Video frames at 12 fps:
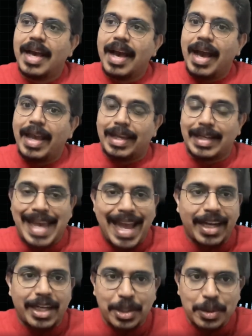I can
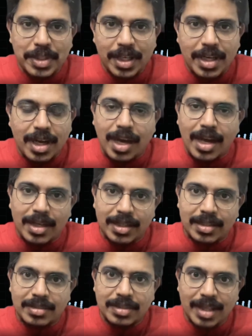add it to the cart,
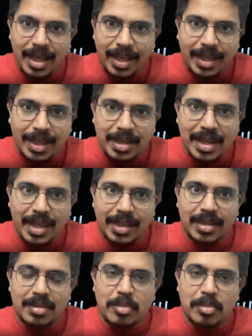I can